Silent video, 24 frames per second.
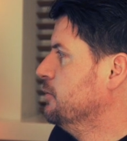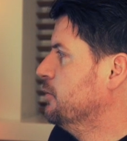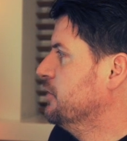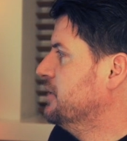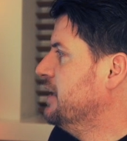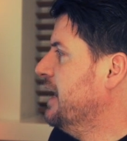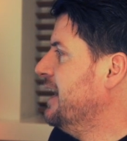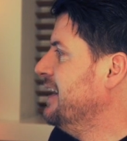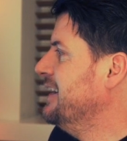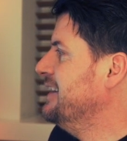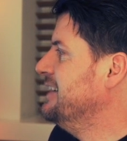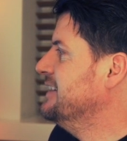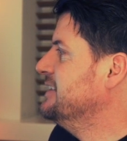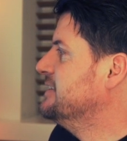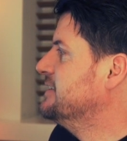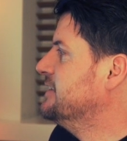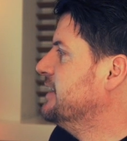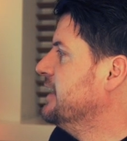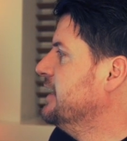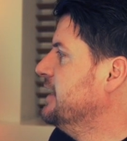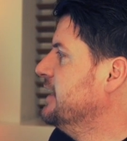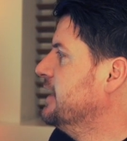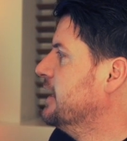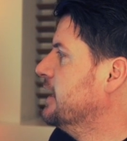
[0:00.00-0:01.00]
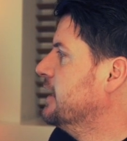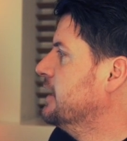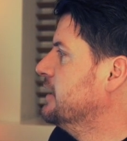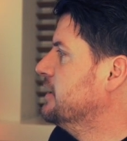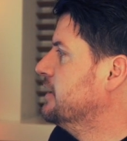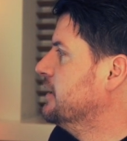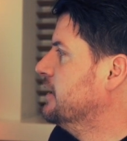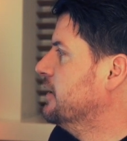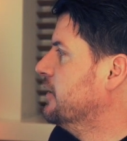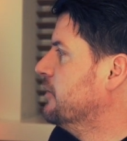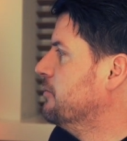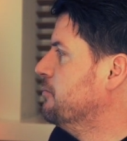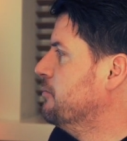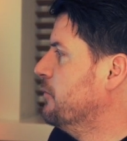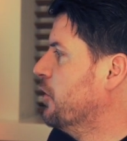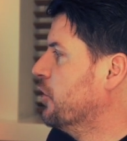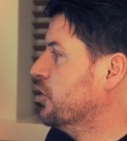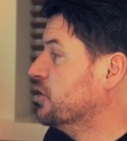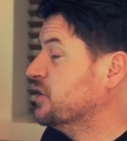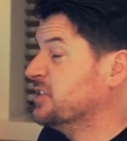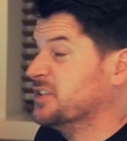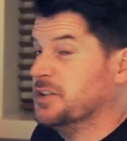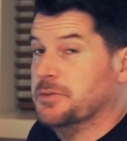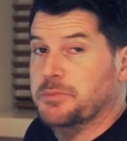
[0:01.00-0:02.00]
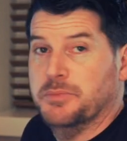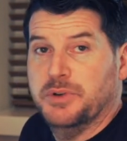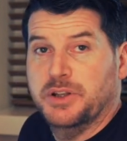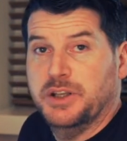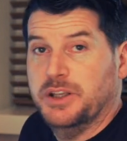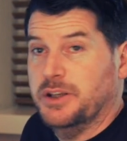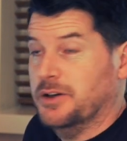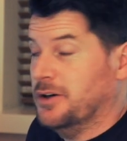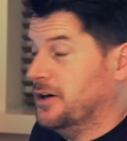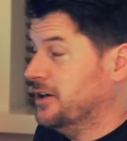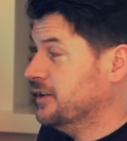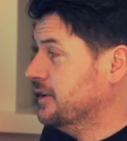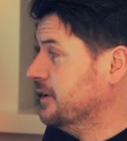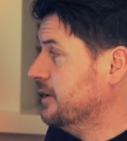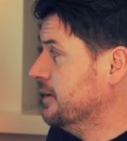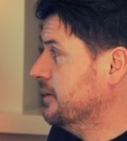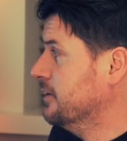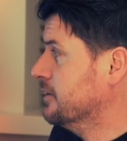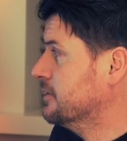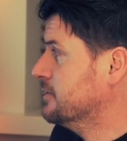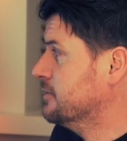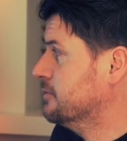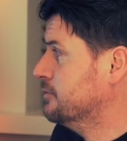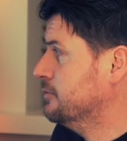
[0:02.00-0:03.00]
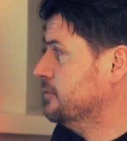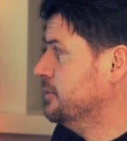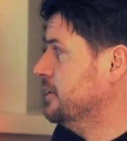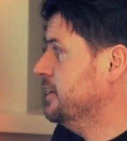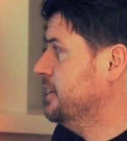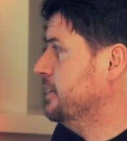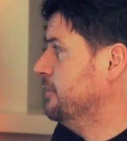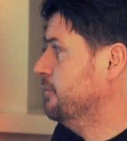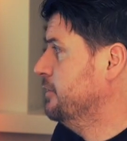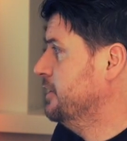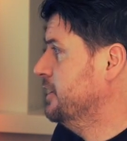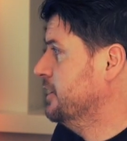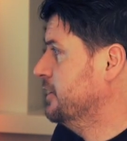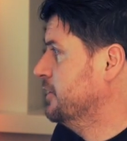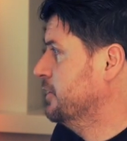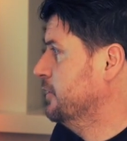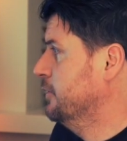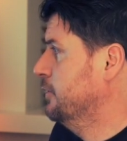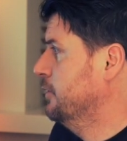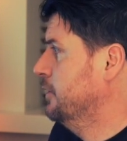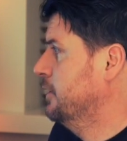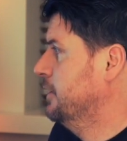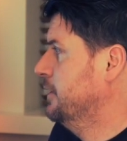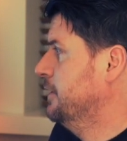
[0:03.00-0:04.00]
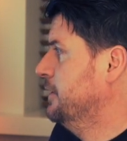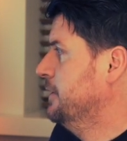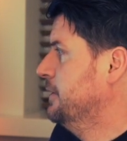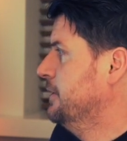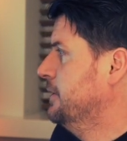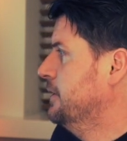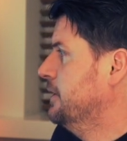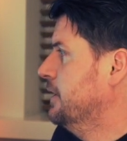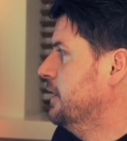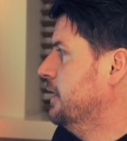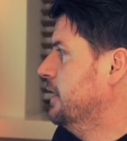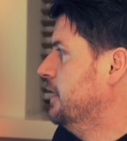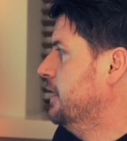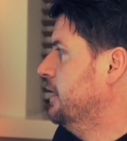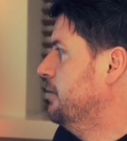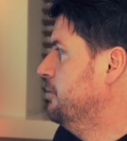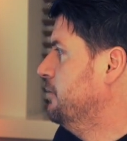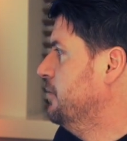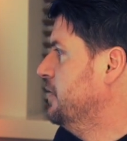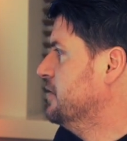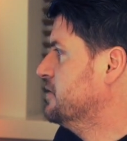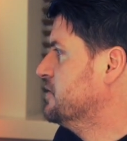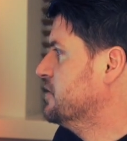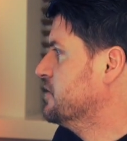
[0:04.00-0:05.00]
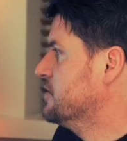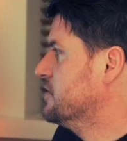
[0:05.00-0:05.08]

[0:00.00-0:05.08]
but that is the URSA Mini. I think it looks really, really cool. Let's